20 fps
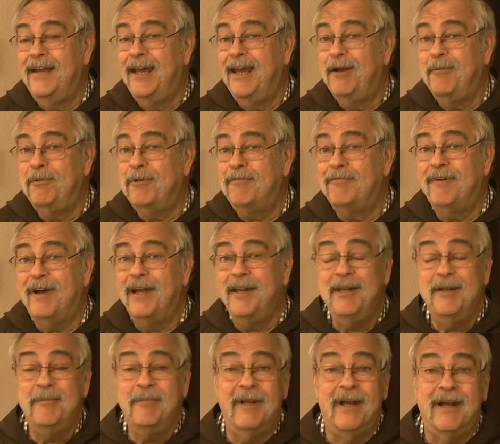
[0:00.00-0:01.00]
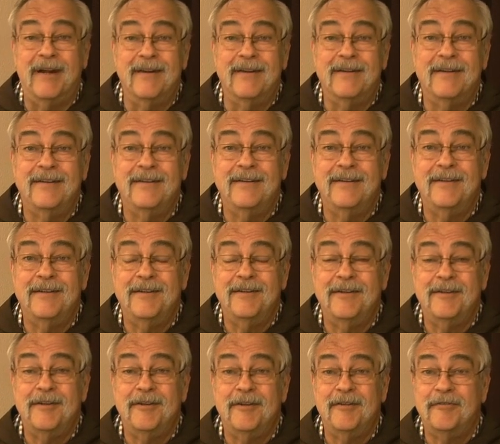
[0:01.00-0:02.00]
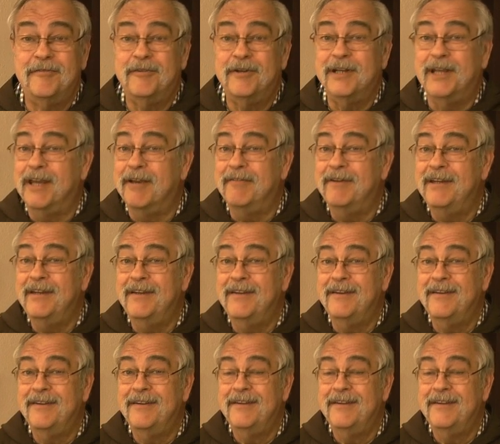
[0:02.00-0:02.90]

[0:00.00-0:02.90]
and we'll find him there, forgiving